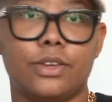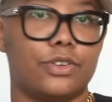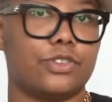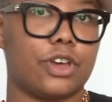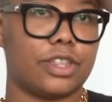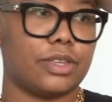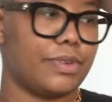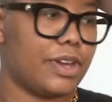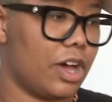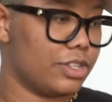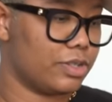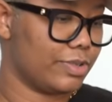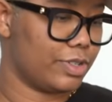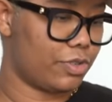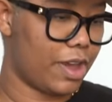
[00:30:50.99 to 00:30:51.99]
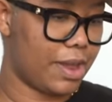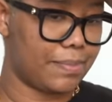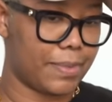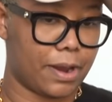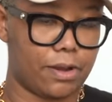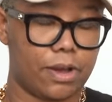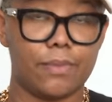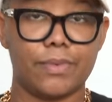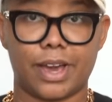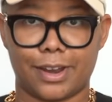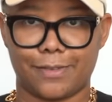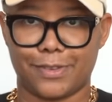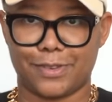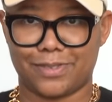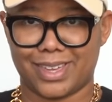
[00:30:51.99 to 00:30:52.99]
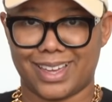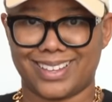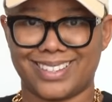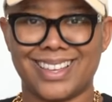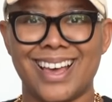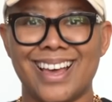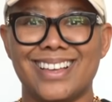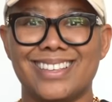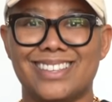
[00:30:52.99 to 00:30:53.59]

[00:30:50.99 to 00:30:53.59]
You saw that we also went to Crate and Barrel and we got a few things.